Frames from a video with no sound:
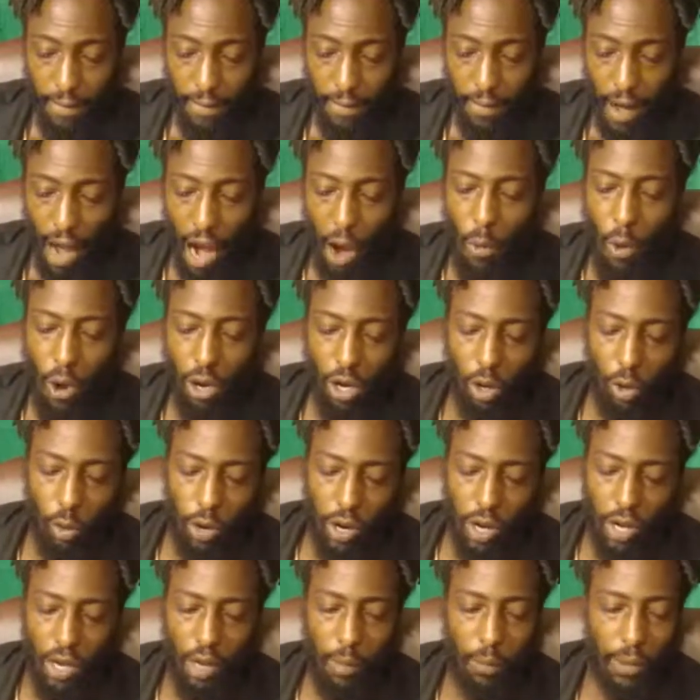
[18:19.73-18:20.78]
I want to
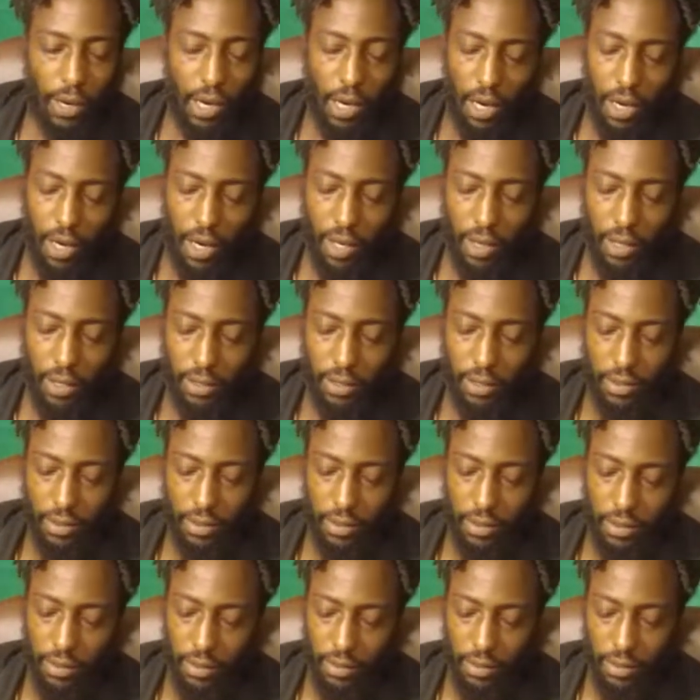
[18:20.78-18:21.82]
read because
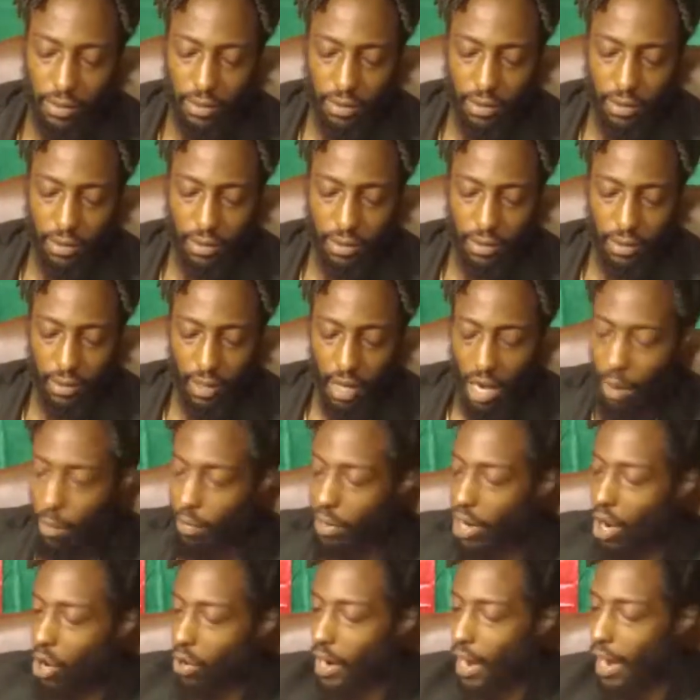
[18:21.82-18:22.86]
I'm
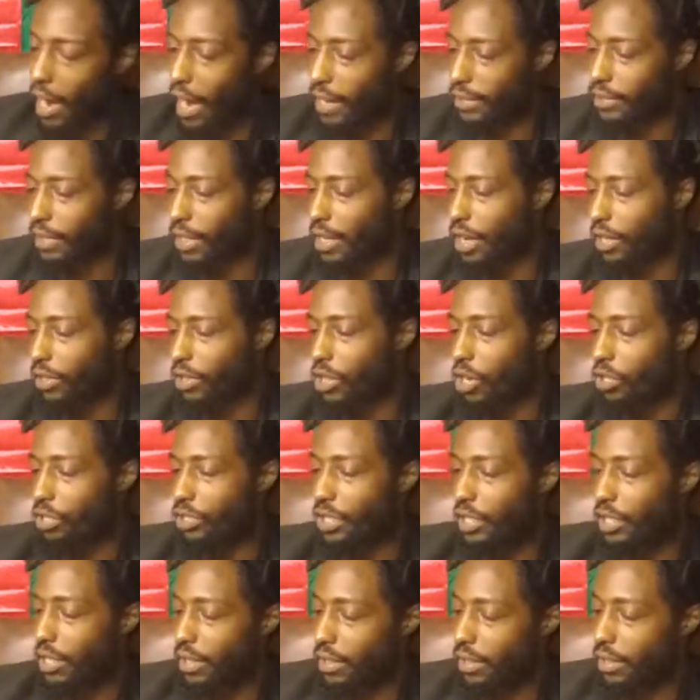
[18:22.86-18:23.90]
going to go to Isaiah
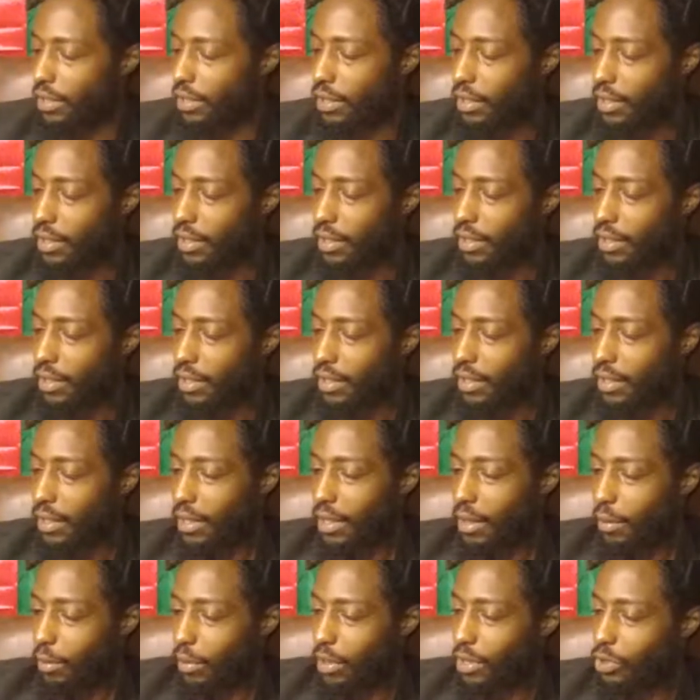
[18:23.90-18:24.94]
13.
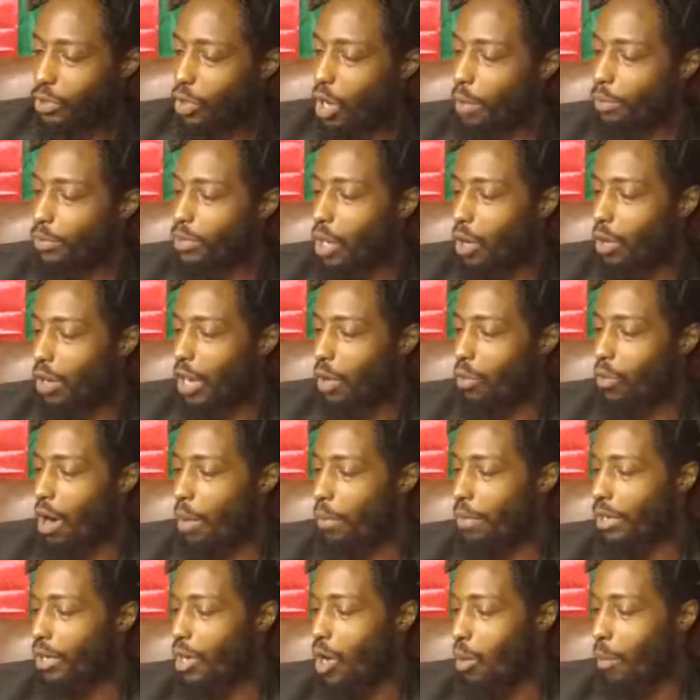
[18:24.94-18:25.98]
When Trump told that
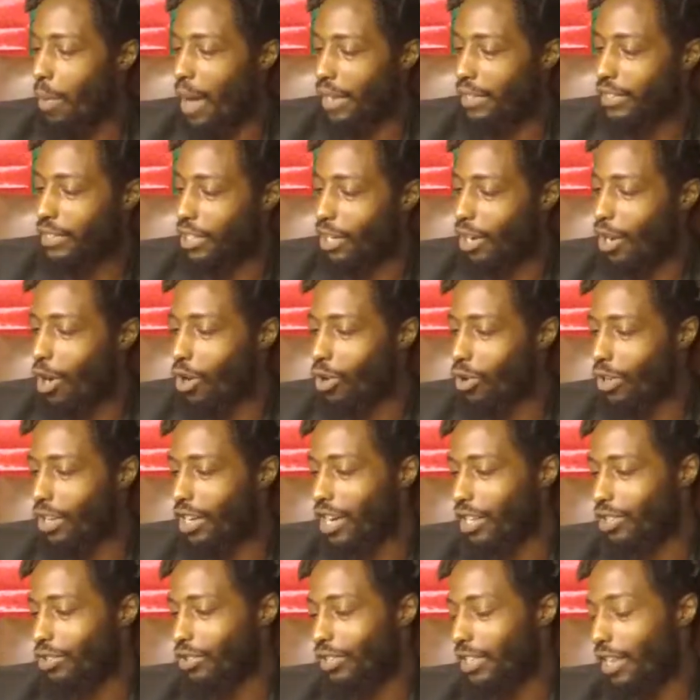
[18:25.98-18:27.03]
woman to go back to her own
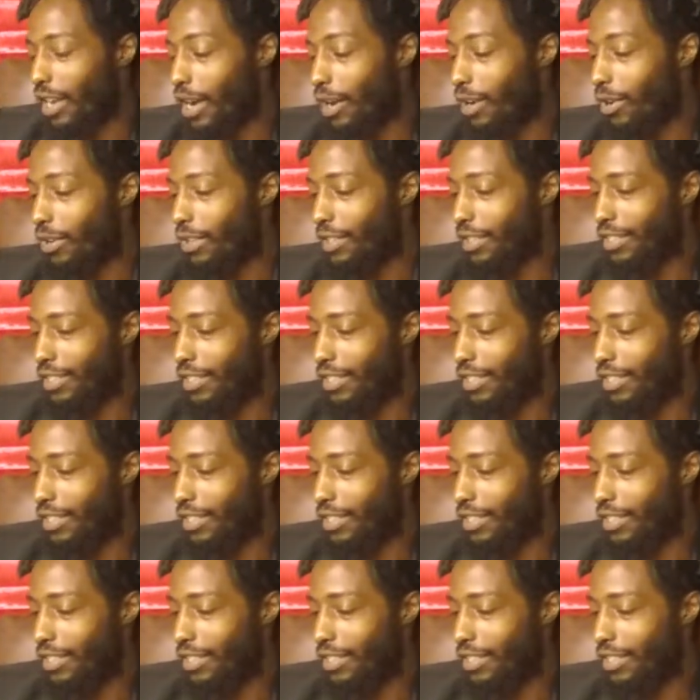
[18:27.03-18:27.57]
country, y'all.